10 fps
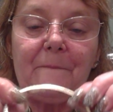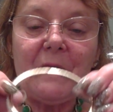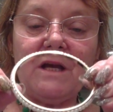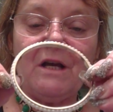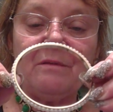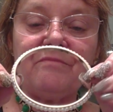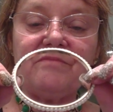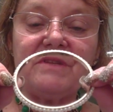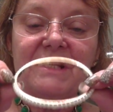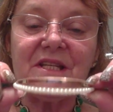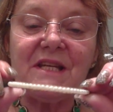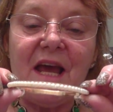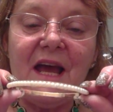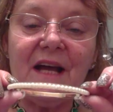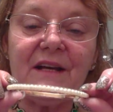um, to
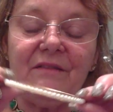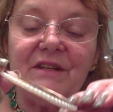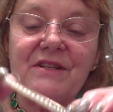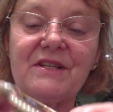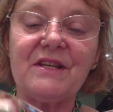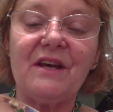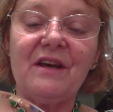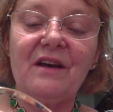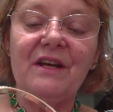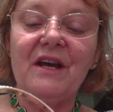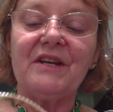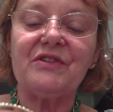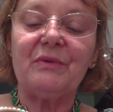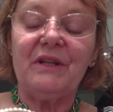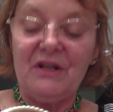stack. And this is a, a
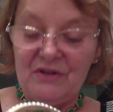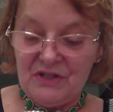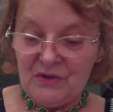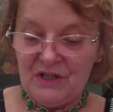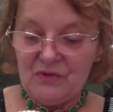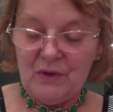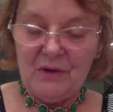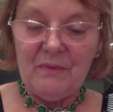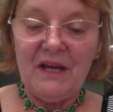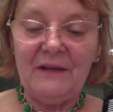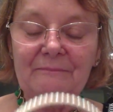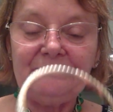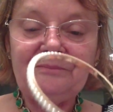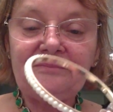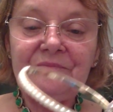nice one, though. It's, it's well made.
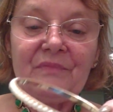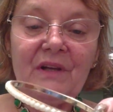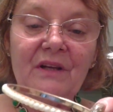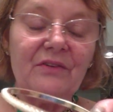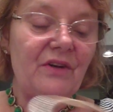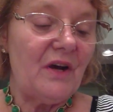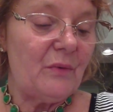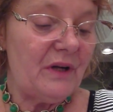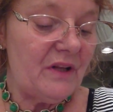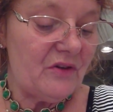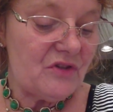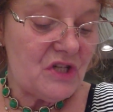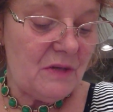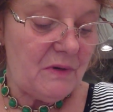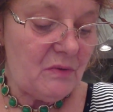It's not one of those
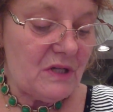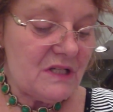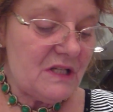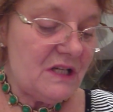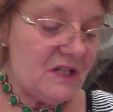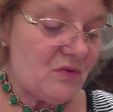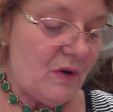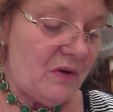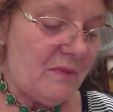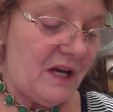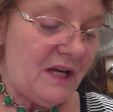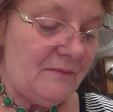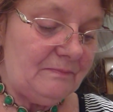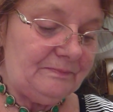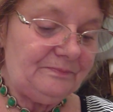cheapy ones. It is well made.
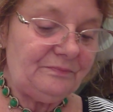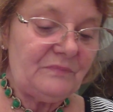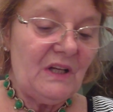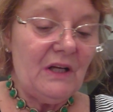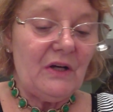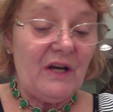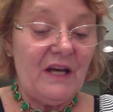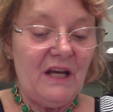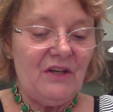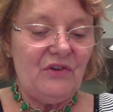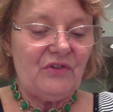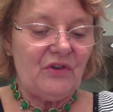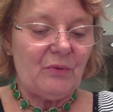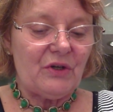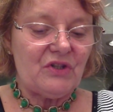Or I hate using
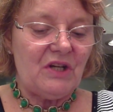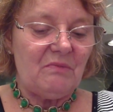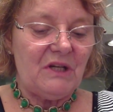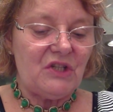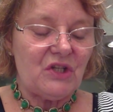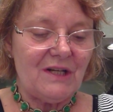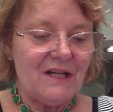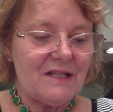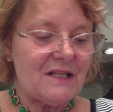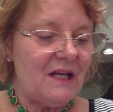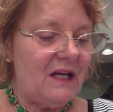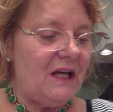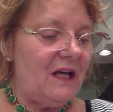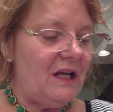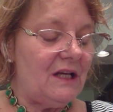the word cheapy. Should I
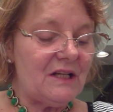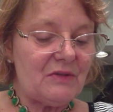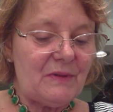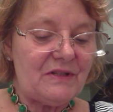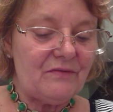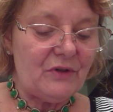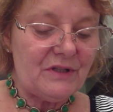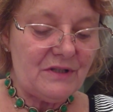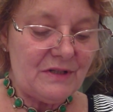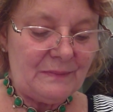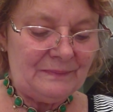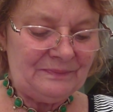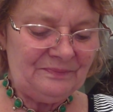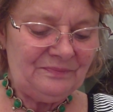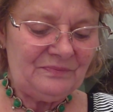say inexpensive ones?
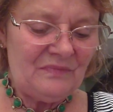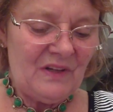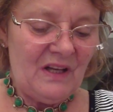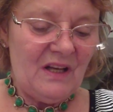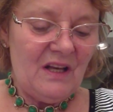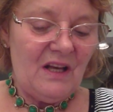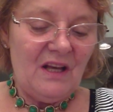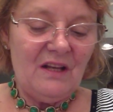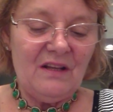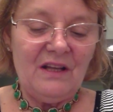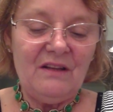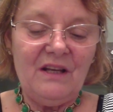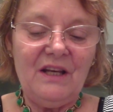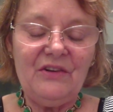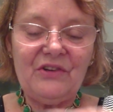And these